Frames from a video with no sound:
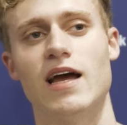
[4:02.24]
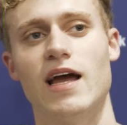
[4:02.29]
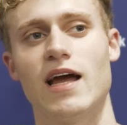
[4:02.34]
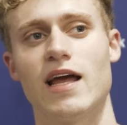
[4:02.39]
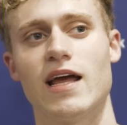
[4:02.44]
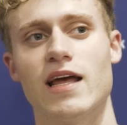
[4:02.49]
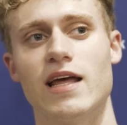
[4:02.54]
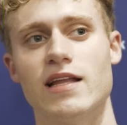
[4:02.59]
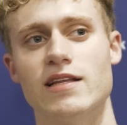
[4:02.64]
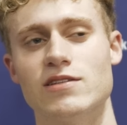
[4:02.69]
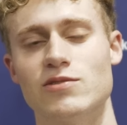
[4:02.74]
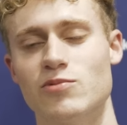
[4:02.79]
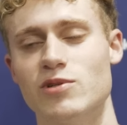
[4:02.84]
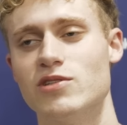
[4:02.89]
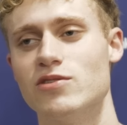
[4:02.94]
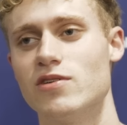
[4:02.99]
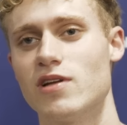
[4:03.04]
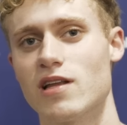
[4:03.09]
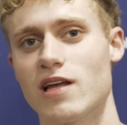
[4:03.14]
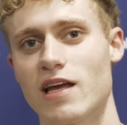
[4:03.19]
and we
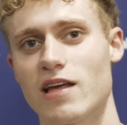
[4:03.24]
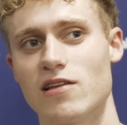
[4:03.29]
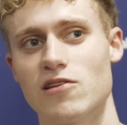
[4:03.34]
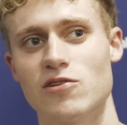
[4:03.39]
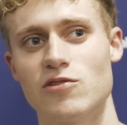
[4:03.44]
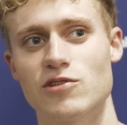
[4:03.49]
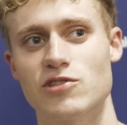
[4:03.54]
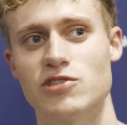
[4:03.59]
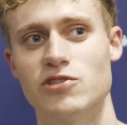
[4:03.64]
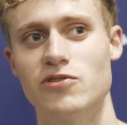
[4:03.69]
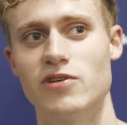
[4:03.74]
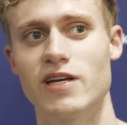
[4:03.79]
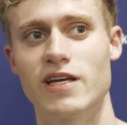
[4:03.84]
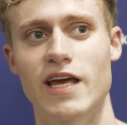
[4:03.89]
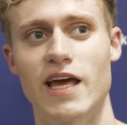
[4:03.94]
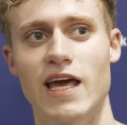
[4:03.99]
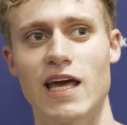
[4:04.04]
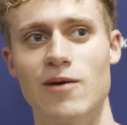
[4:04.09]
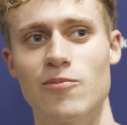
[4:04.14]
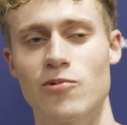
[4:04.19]
do like a little shooting
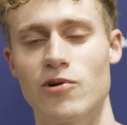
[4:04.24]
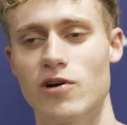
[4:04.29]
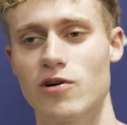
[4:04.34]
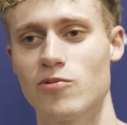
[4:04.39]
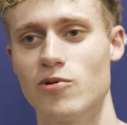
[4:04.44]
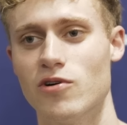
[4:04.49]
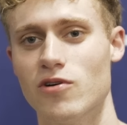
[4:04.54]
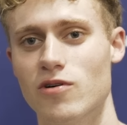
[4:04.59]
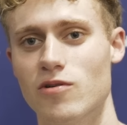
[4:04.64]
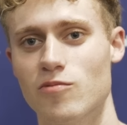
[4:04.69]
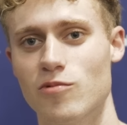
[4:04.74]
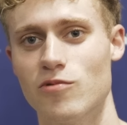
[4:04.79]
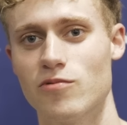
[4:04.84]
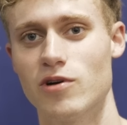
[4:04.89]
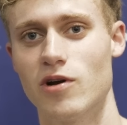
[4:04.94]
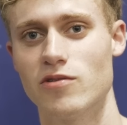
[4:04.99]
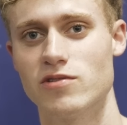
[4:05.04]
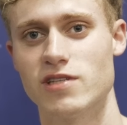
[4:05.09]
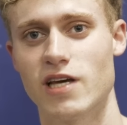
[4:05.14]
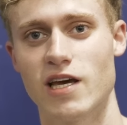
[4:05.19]
game where we'll
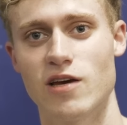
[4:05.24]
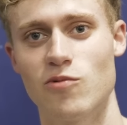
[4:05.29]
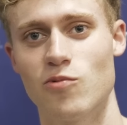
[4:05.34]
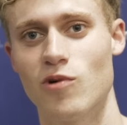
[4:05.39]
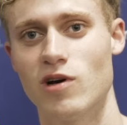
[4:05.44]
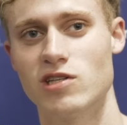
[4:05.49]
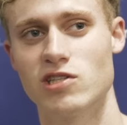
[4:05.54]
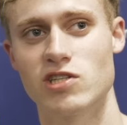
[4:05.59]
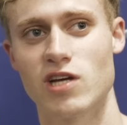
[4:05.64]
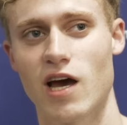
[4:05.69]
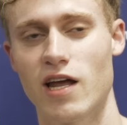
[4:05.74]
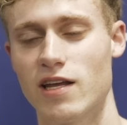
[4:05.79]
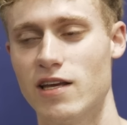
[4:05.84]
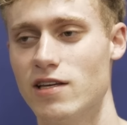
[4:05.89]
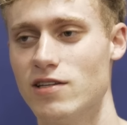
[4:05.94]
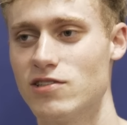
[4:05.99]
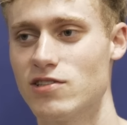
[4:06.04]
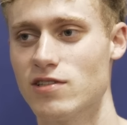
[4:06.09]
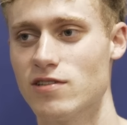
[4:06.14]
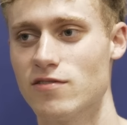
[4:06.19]
rotate one shot
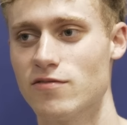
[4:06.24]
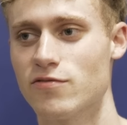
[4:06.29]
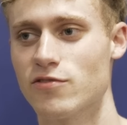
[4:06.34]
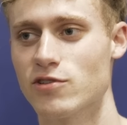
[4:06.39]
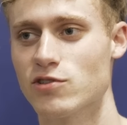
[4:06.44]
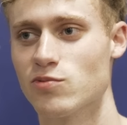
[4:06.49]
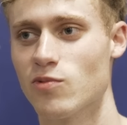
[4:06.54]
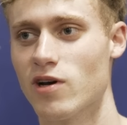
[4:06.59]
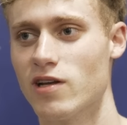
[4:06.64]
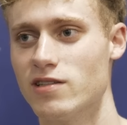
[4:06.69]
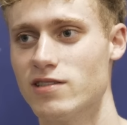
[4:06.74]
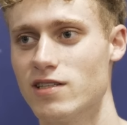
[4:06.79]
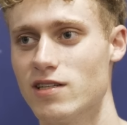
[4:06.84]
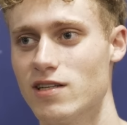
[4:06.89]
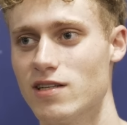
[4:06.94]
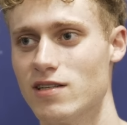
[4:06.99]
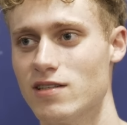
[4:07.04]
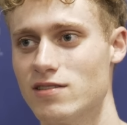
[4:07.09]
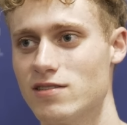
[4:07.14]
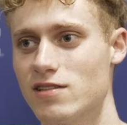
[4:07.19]
each, and the first one
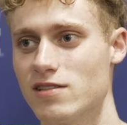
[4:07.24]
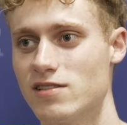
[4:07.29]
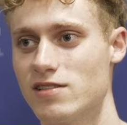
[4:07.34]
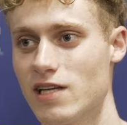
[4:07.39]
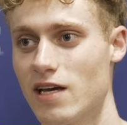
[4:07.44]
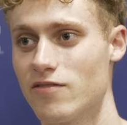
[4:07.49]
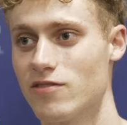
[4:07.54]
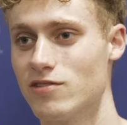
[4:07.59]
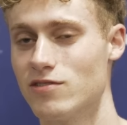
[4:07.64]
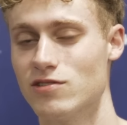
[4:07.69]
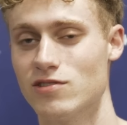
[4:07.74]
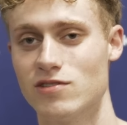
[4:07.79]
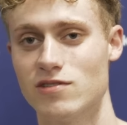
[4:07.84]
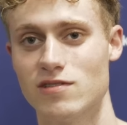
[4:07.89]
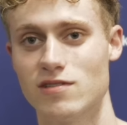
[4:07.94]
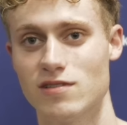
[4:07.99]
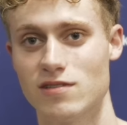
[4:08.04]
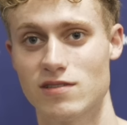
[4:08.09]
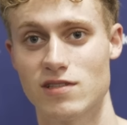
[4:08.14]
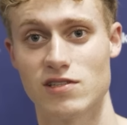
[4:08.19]
to seven
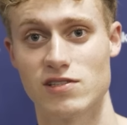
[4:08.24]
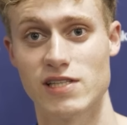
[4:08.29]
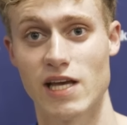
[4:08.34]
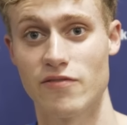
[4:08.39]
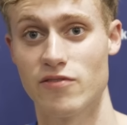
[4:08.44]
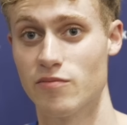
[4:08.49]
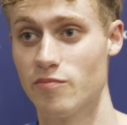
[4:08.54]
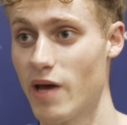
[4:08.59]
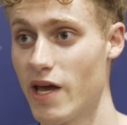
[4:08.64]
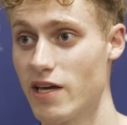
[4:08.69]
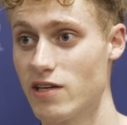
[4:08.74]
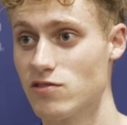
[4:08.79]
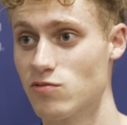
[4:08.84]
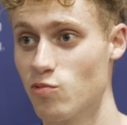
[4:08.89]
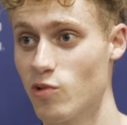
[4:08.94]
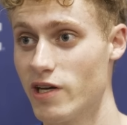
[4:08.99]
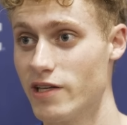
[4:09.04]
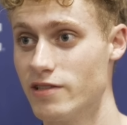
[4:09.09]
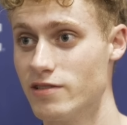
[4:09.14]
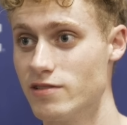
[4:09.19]
makes
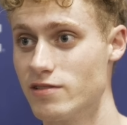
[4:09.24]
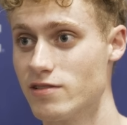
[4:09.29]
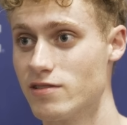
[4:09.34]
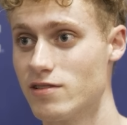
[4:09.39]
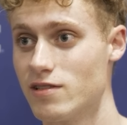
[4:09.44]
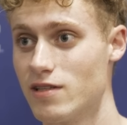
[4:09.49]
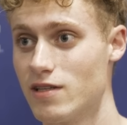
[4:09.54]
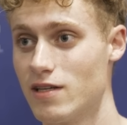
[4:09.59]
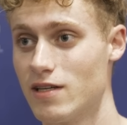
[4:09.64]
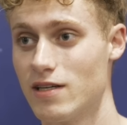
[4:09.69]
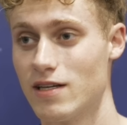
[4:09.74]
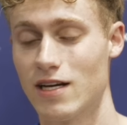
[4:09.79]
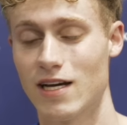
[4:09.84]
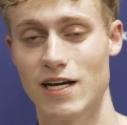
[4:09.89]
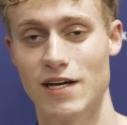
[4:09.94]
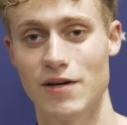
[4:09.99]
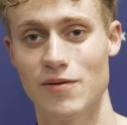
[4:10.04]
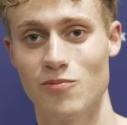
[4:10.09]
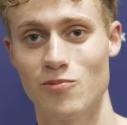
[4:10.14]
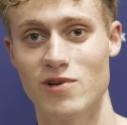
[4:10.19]
wins.
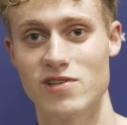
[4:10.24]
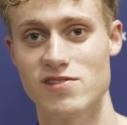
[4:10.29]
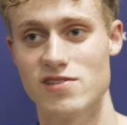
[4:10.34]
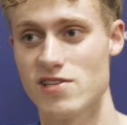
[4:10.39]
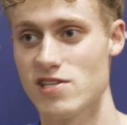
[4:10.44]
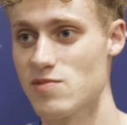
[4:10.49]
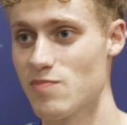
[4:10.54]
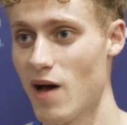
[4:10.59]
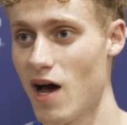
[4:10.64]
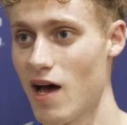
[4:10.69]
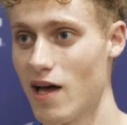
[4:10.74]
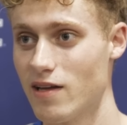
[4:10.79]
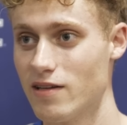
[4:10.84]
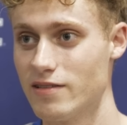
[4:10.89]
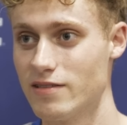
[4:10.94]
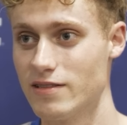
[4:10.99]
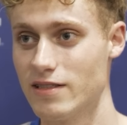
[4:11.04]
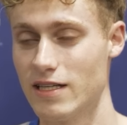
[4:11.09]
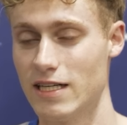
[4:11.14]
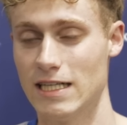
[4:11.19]
Wins the spot,
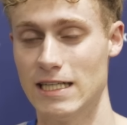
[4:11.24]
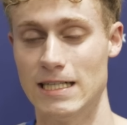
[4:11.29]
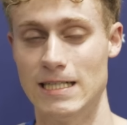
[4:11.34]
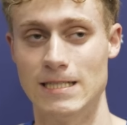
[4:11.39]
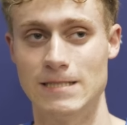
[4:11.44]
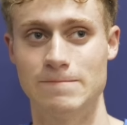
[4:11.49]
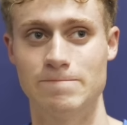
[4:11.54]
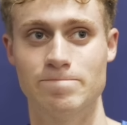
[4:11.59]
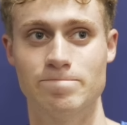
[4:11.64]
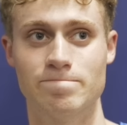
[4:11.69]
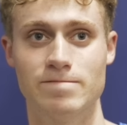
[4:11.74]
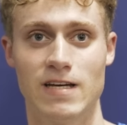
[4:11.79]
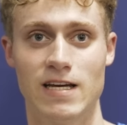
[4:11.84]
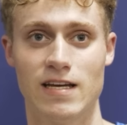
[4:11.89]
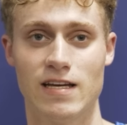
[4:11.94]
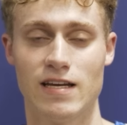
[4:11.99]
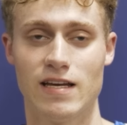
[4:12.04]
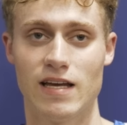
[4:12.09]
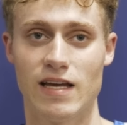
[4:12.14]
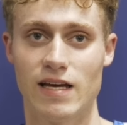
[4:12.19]

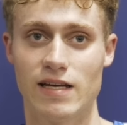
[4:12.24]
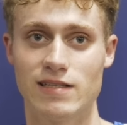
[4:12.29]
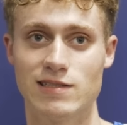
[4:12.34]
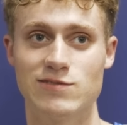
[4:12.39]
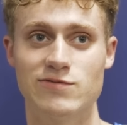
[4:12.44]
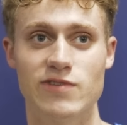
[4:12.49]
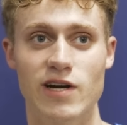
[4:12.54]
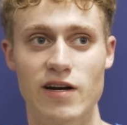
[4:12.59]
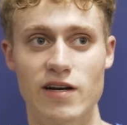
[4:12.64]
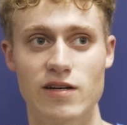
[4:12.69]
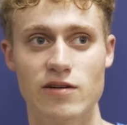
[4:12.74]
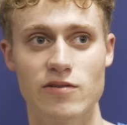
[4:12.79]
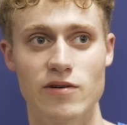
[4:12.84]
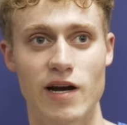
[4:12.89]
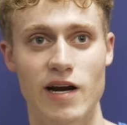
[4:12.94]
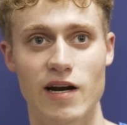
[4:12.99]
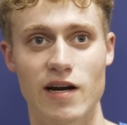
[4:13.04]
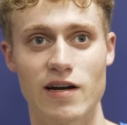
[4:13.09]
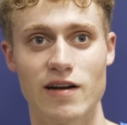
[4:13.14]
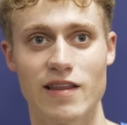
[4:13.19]
and it's very
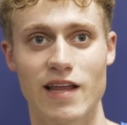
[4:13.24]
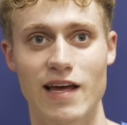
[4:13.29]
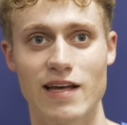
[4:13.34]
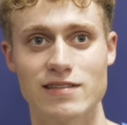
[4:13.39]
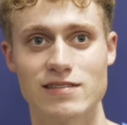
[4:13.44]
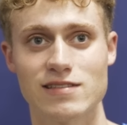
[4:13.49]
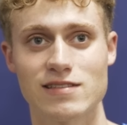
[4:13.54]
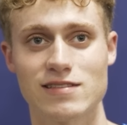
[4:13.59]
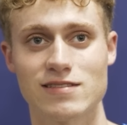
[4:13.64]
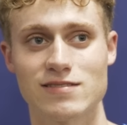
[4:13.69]
rare that